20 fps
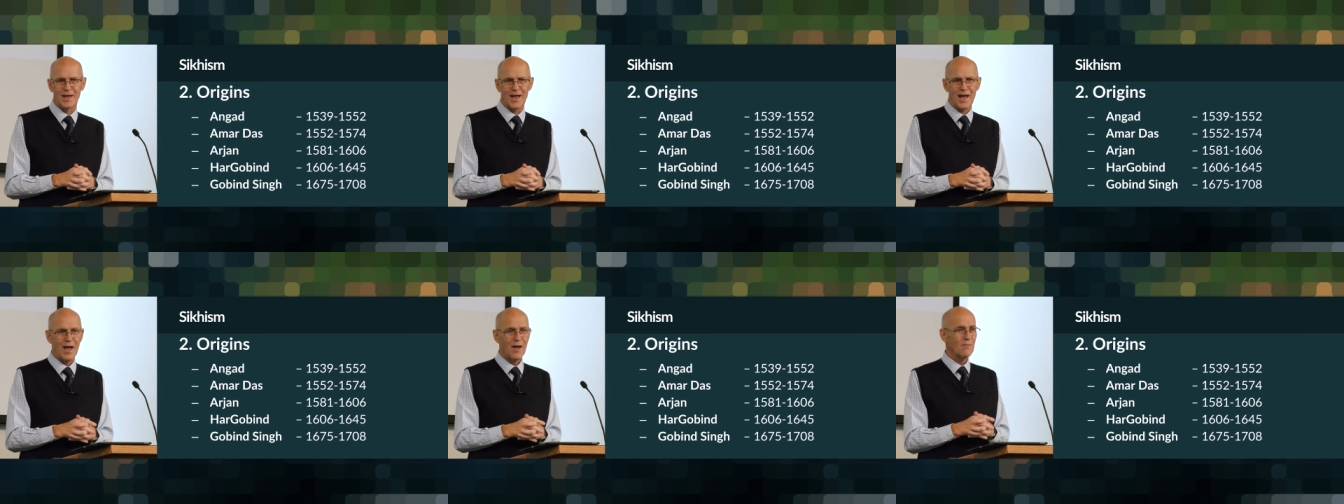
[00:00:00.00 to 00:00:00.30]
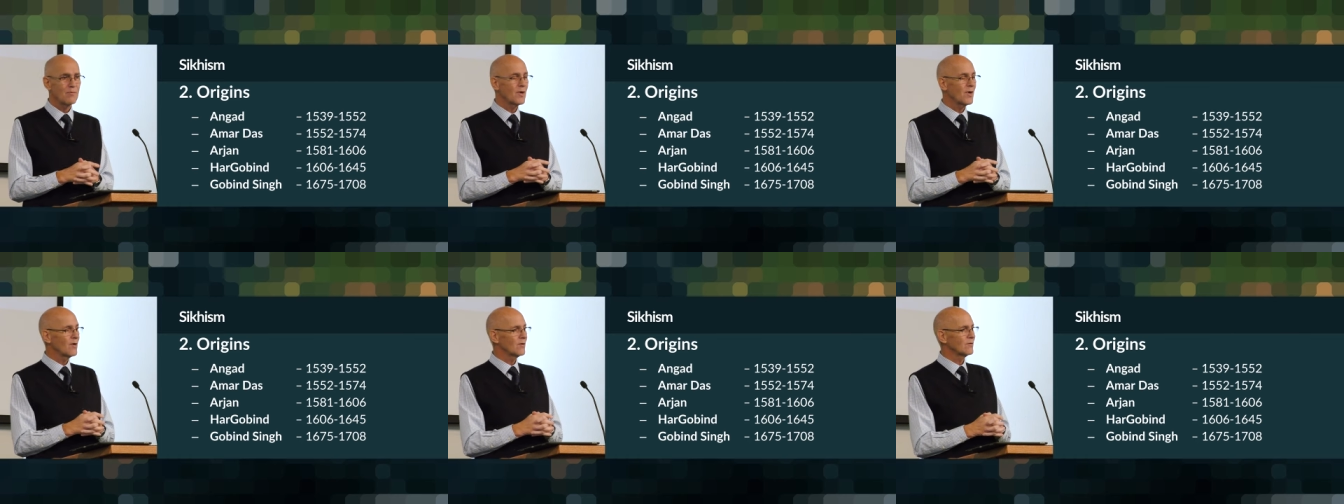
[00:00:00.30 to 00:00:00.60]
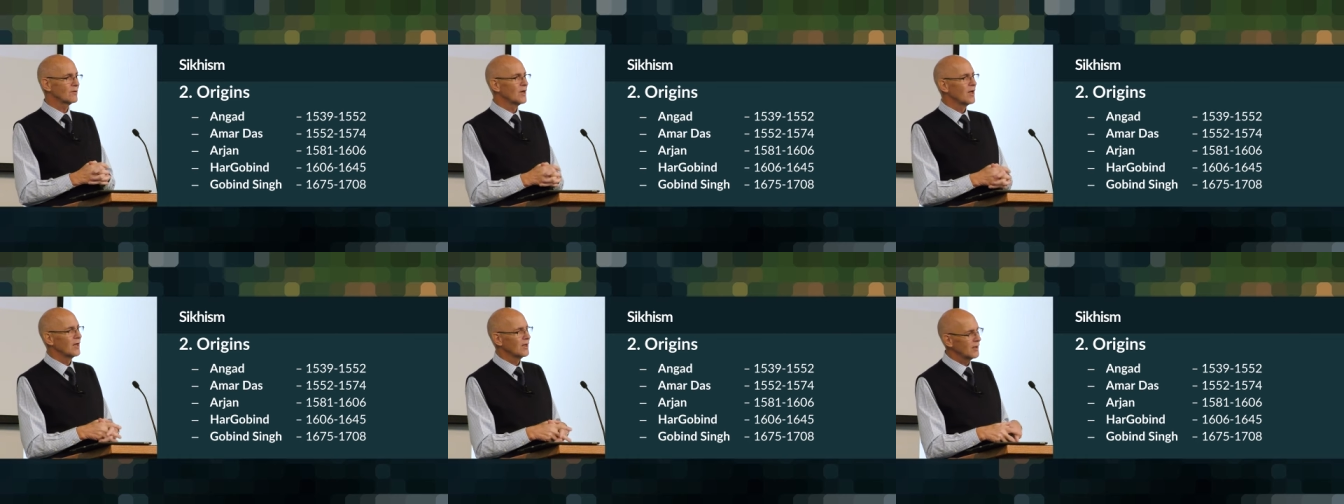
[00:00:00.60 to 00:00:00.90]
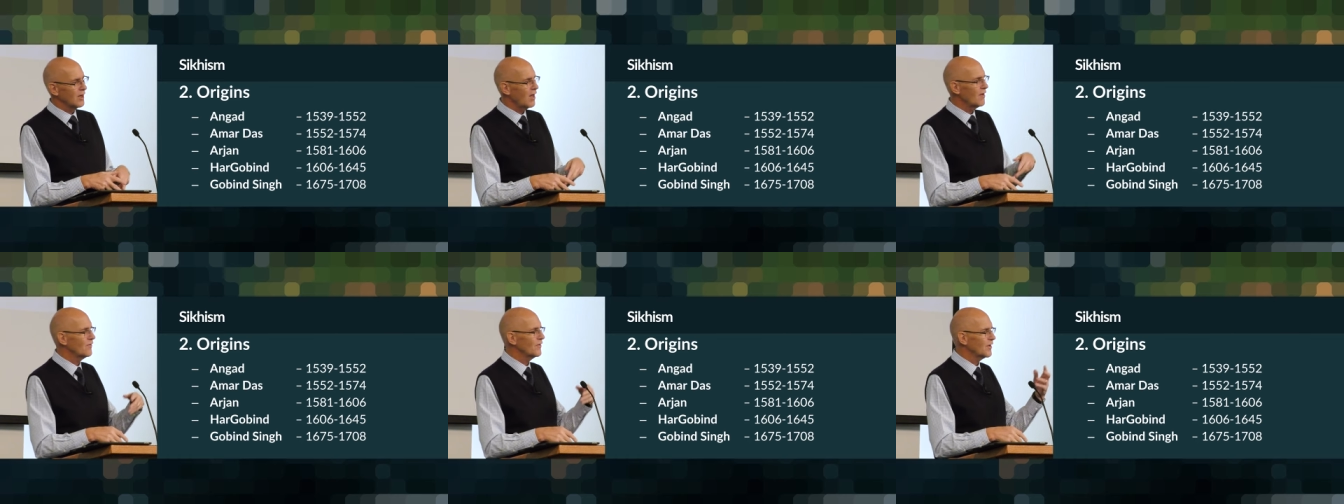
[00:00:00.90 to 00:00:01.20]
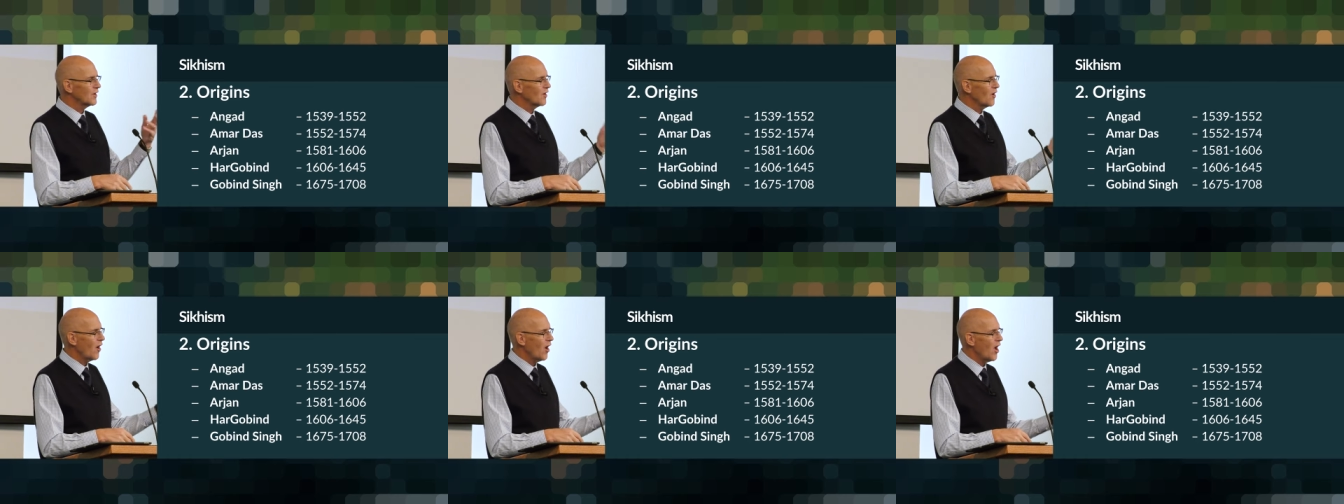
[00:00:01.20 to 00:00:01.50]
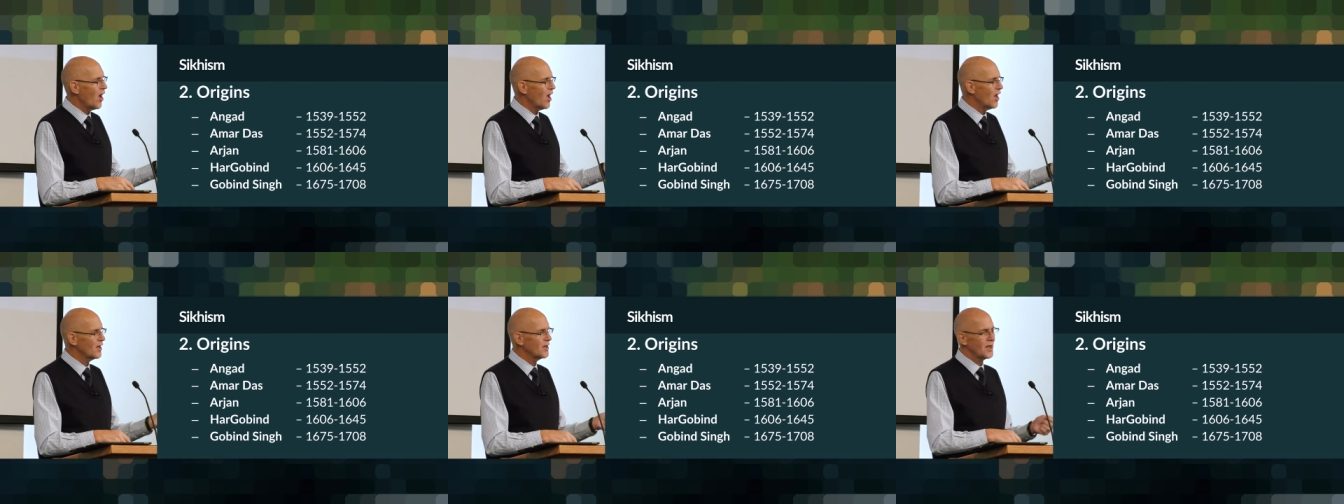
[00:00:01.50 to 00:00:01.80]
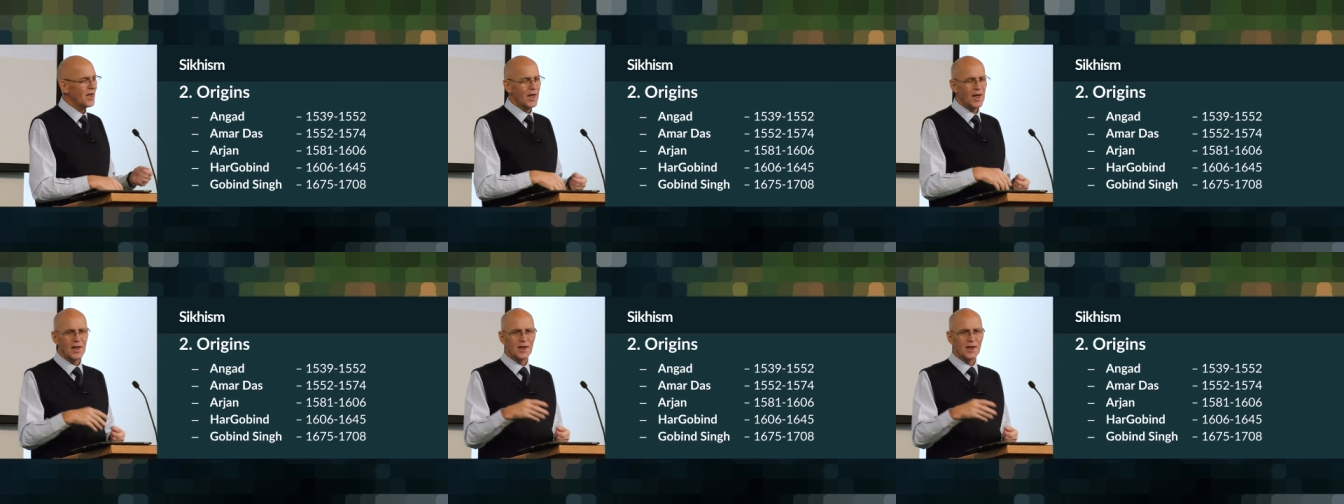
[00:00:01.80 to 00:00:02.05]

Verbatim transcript: How about loving God